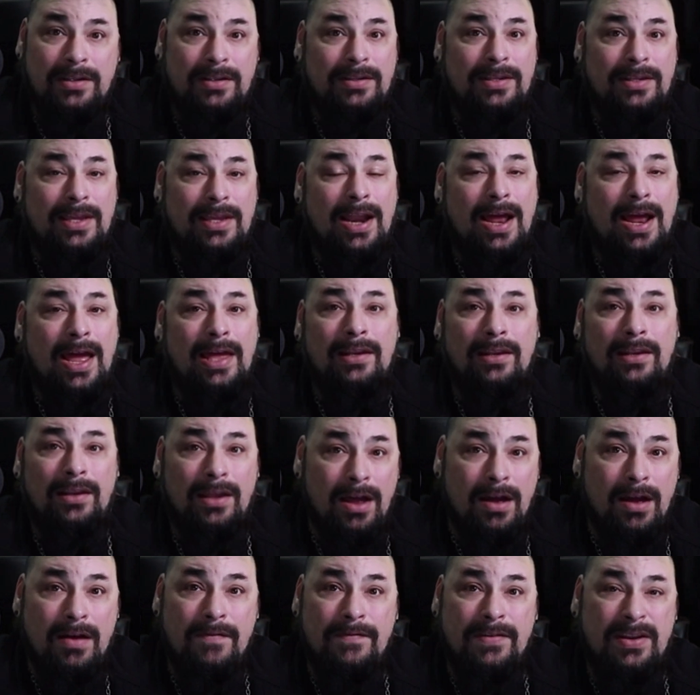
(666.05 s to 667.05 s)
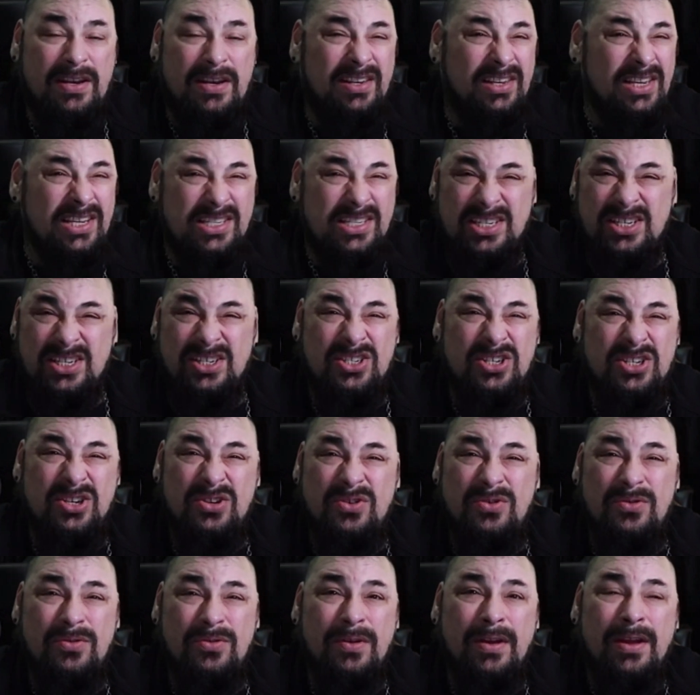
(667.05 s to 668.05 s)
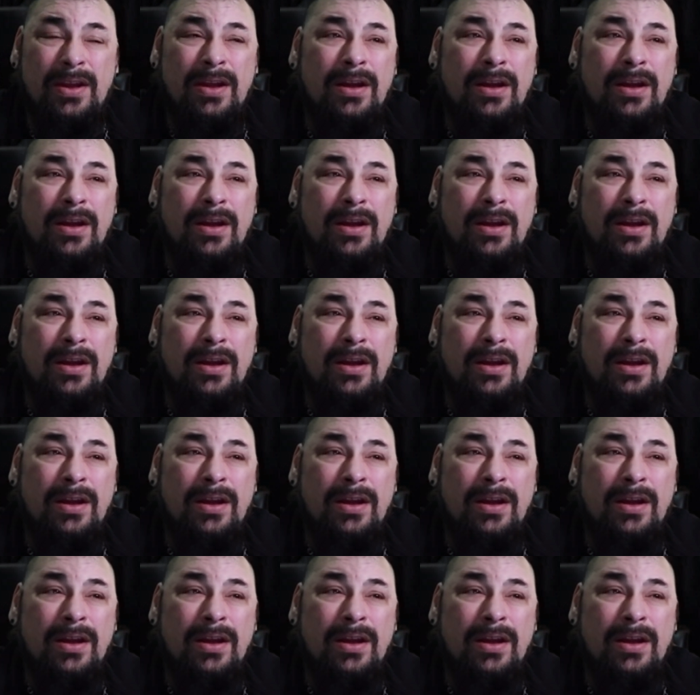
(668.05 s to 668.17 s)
that I love and listen to,